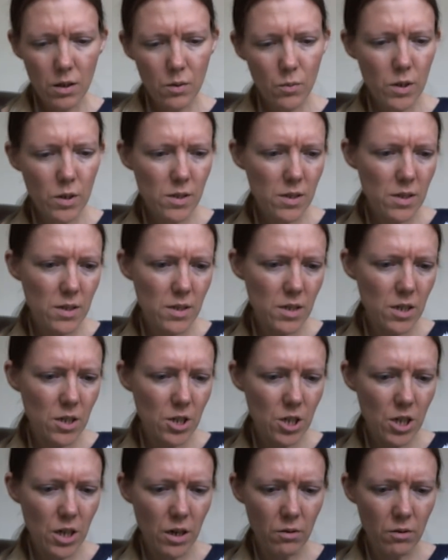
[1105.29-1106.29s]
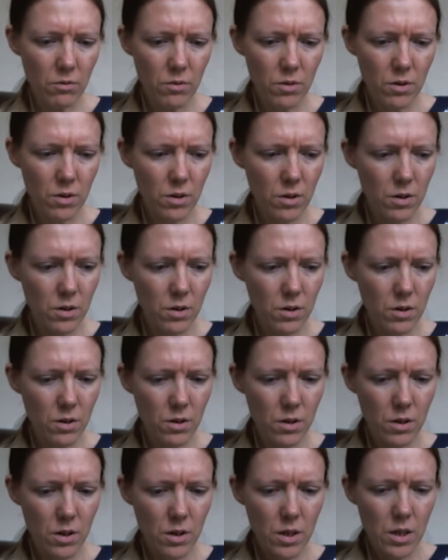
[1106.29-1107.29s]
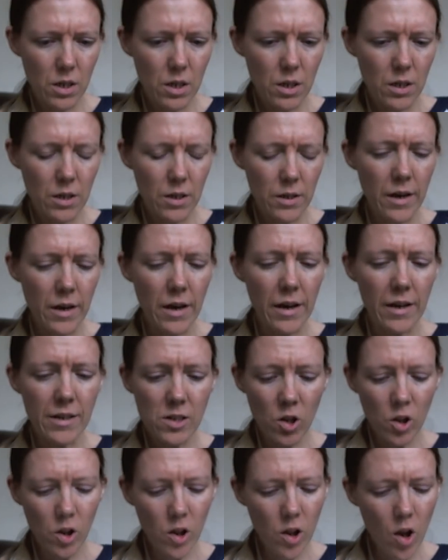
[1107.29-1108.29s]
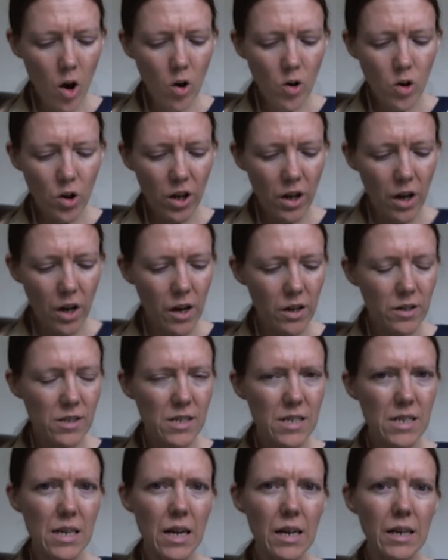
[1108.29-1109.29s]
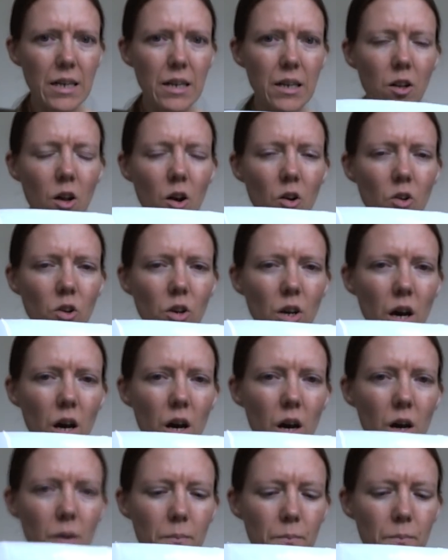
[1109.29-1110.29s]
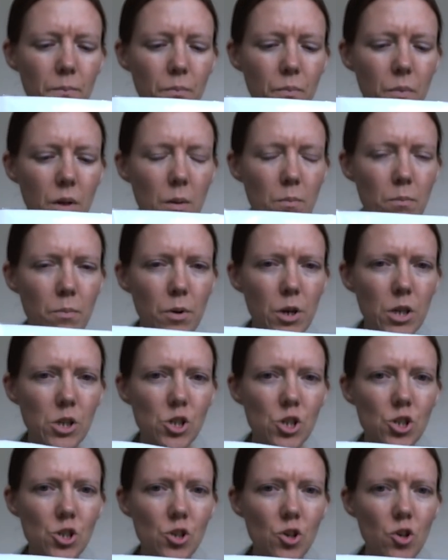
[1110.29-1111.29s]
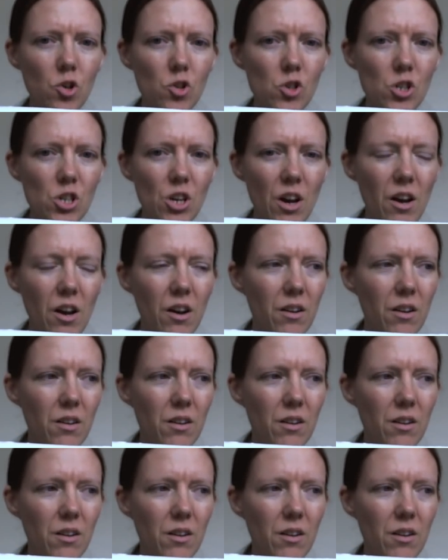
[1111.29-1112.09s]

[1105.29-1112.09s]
where's the stitch count? Yeah, it's longer, slightly longer, but it's shorter,